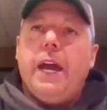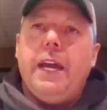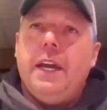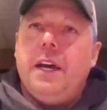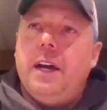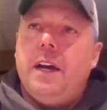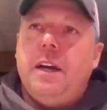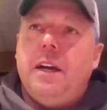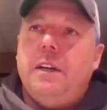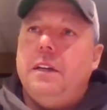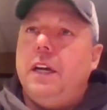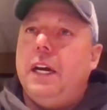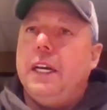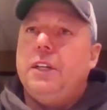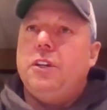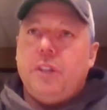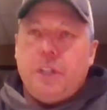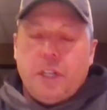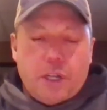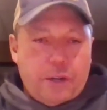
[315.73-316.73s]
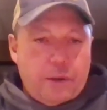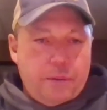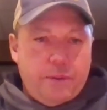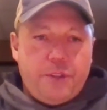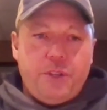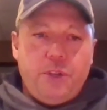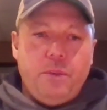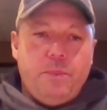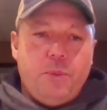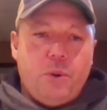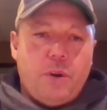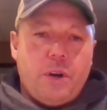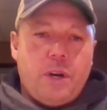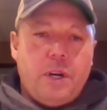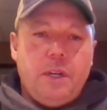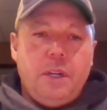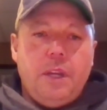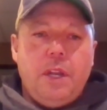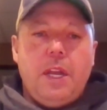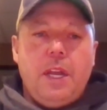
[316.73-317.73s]
uh, I couldn't agree with you more,
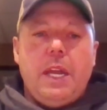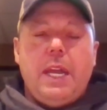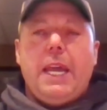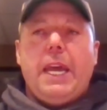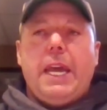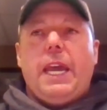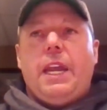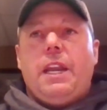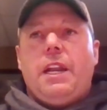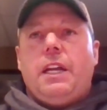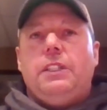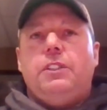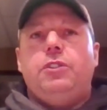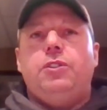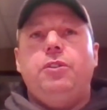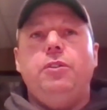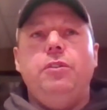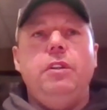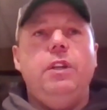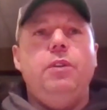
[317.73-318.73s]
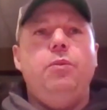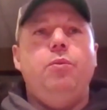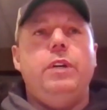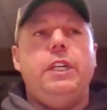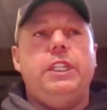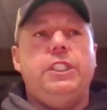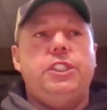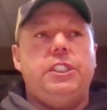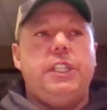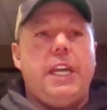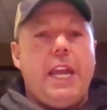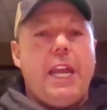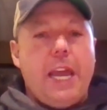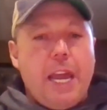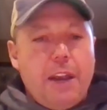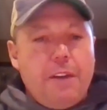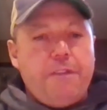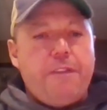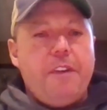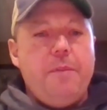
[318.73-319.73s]
and I truly wish
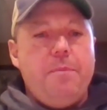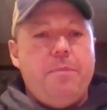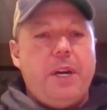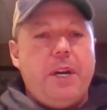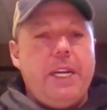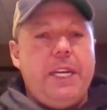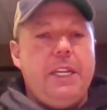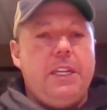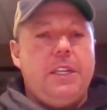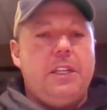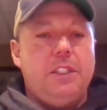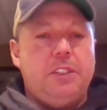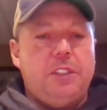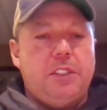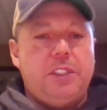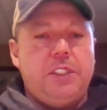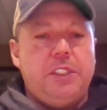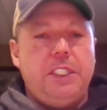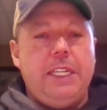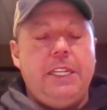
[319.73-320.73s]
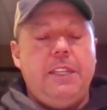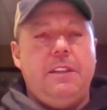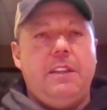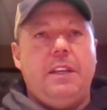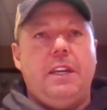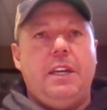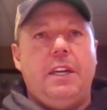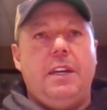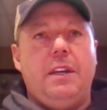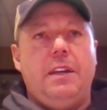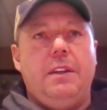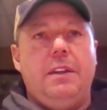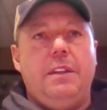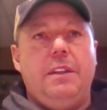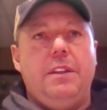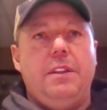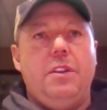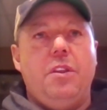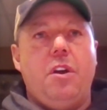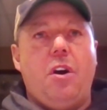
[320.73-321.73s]
everybody could see the
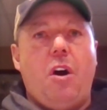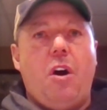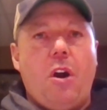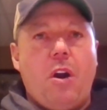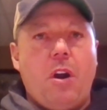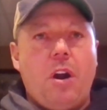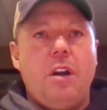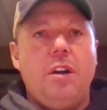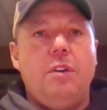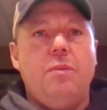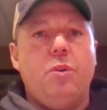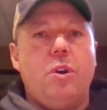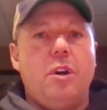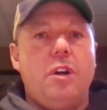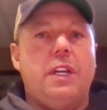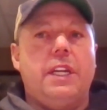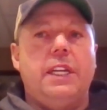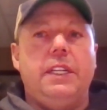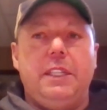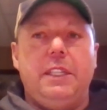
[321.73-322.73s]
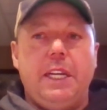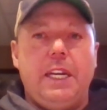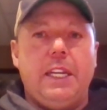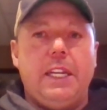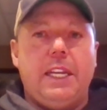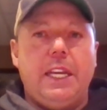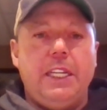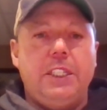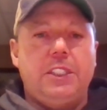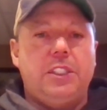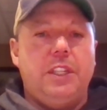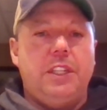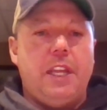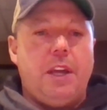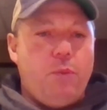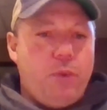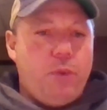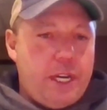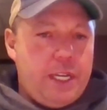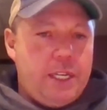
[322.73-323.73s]
the hard work and dedication that
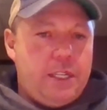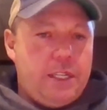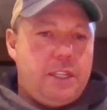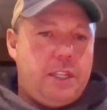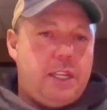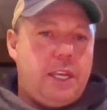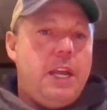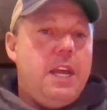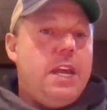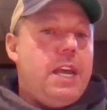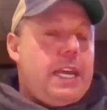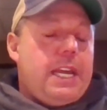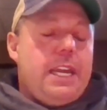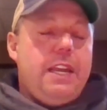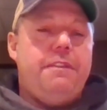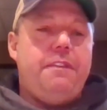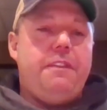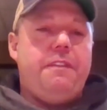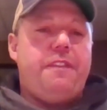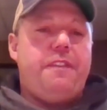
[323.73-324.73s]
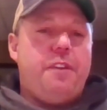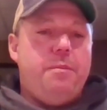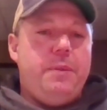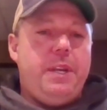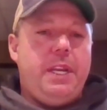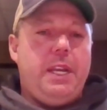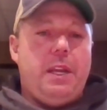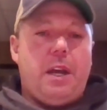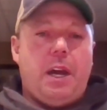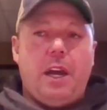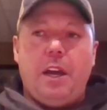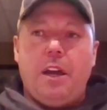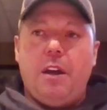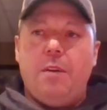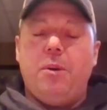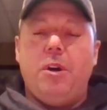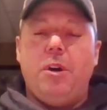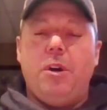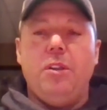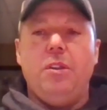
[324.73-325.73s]
went into that. Even for me, I,
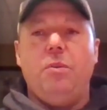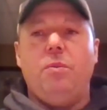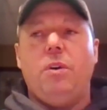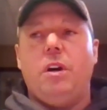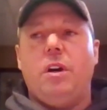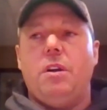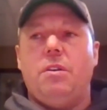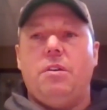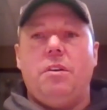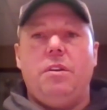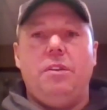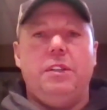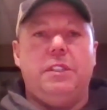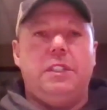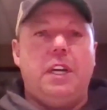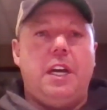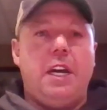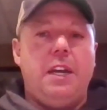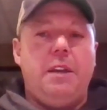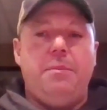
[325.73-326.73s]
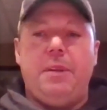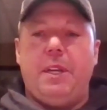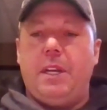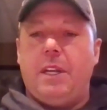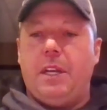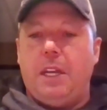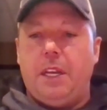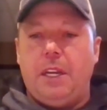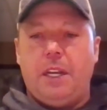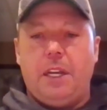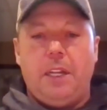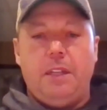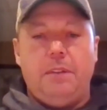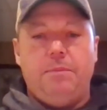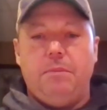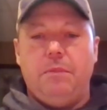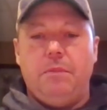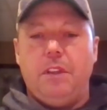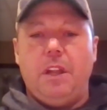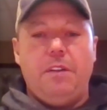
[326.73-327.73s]
am on the water all the time, and and I
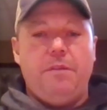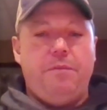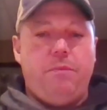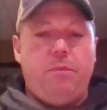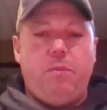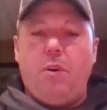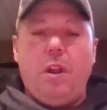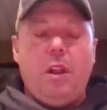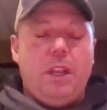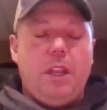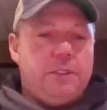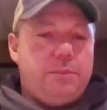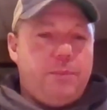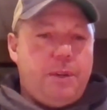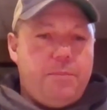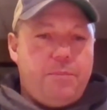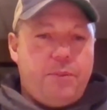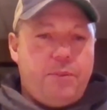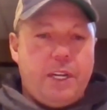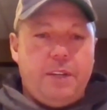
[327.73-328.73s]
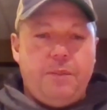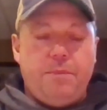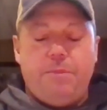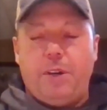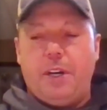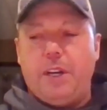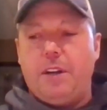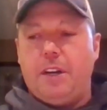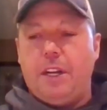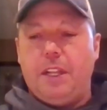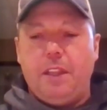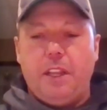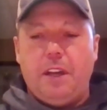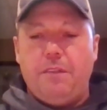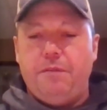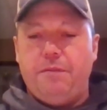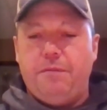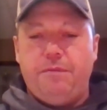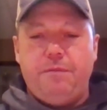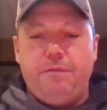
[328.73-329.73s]
love walleyes, my bread and butter. I love
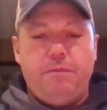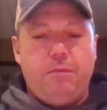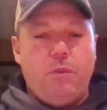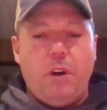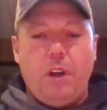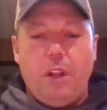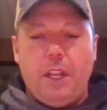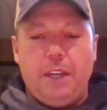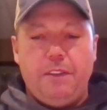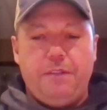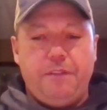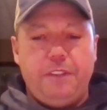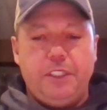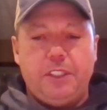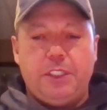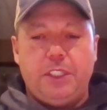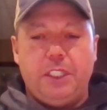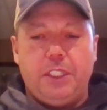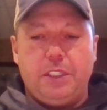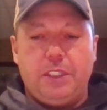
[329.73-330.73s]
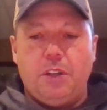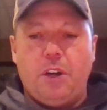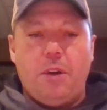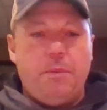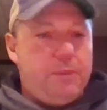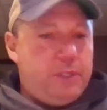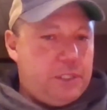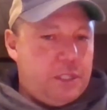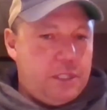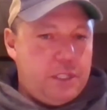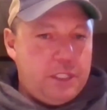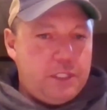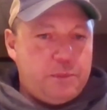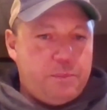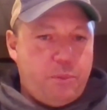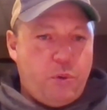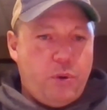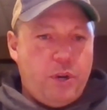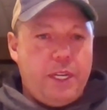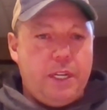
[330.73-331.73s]
walleye fishing. It got me to this
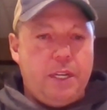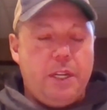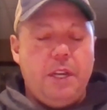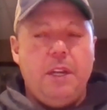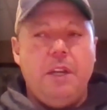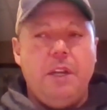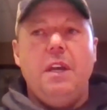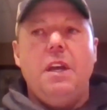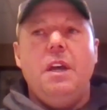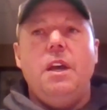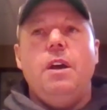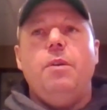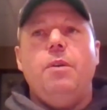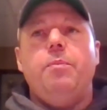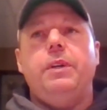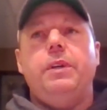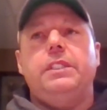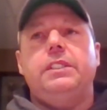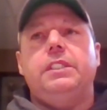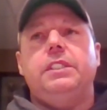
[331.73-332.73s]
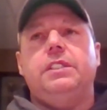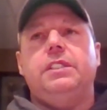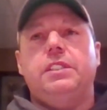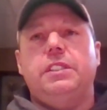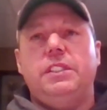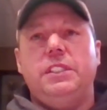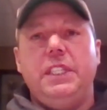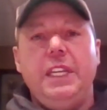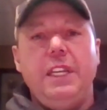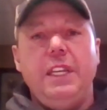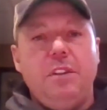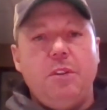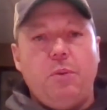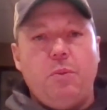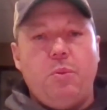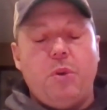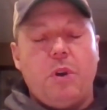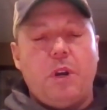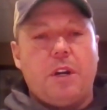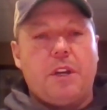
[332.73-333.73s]
point, but to see the
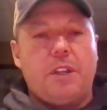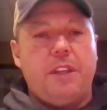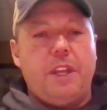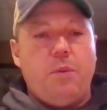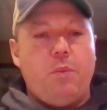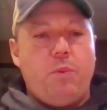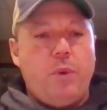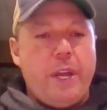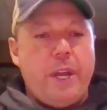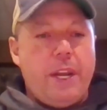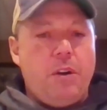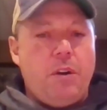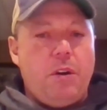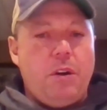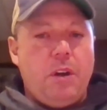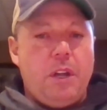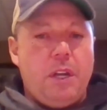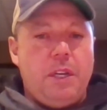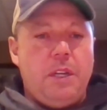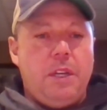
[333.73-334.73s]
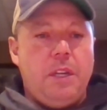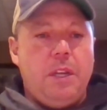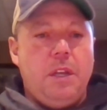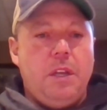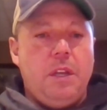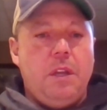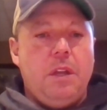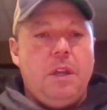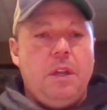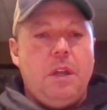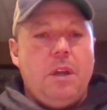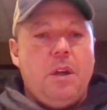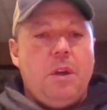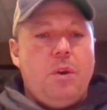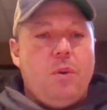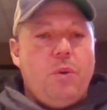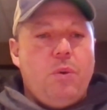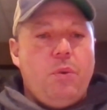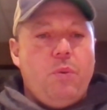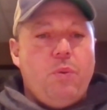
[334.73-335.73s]
work that went on
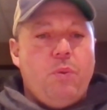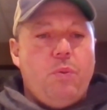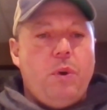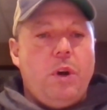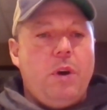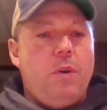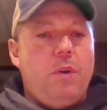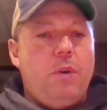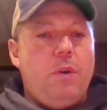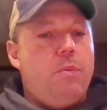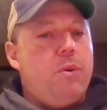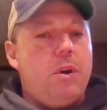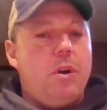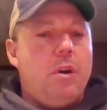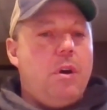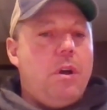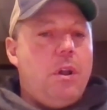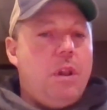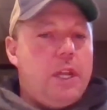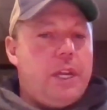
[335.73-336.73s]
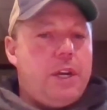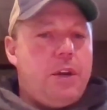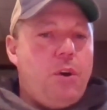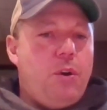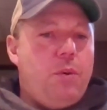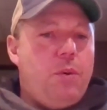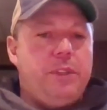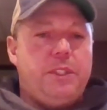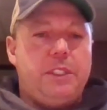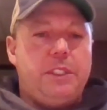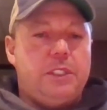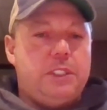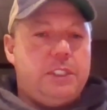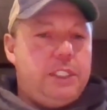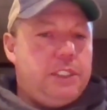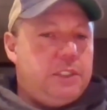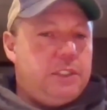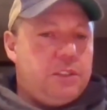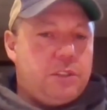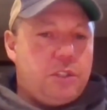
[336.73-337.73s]
well, we're all at home with the
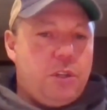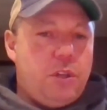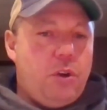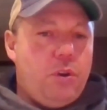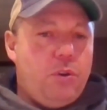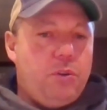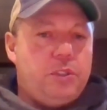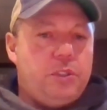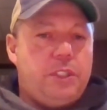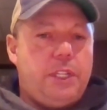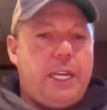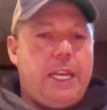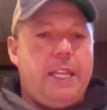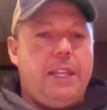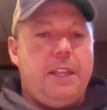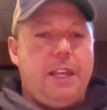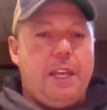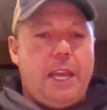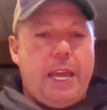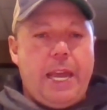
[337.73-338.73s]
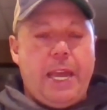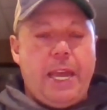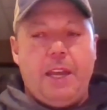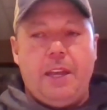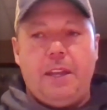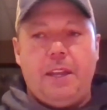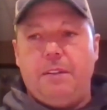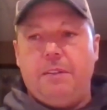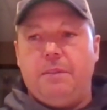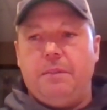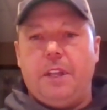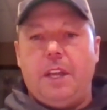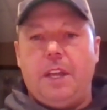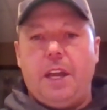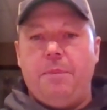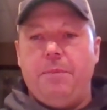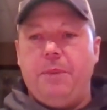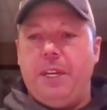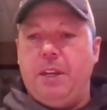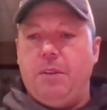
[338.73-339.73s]
seasons closed, and I
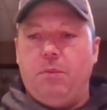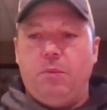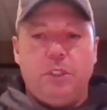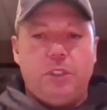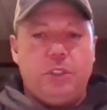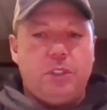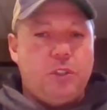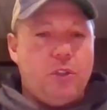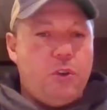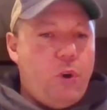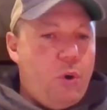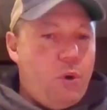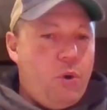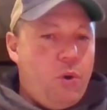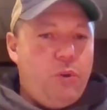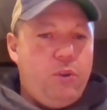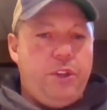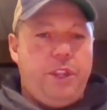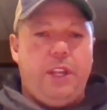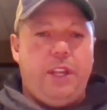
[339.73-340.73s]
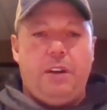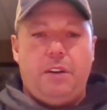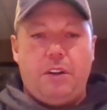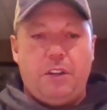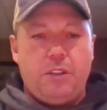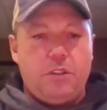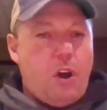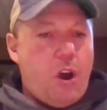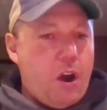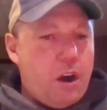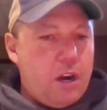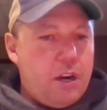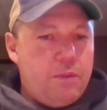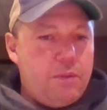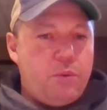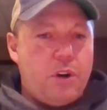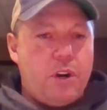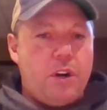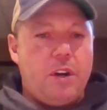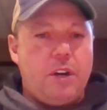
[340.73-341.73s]
mean it was cold. There's hard
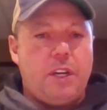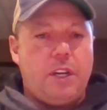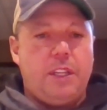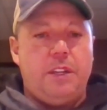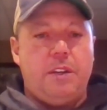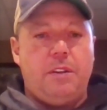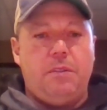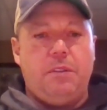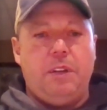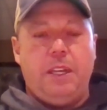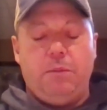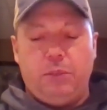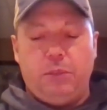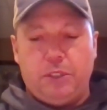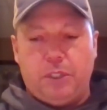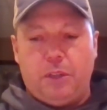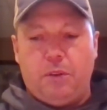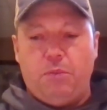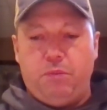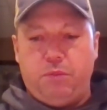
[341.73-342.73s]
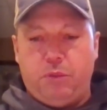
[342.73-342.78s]
work. There it was a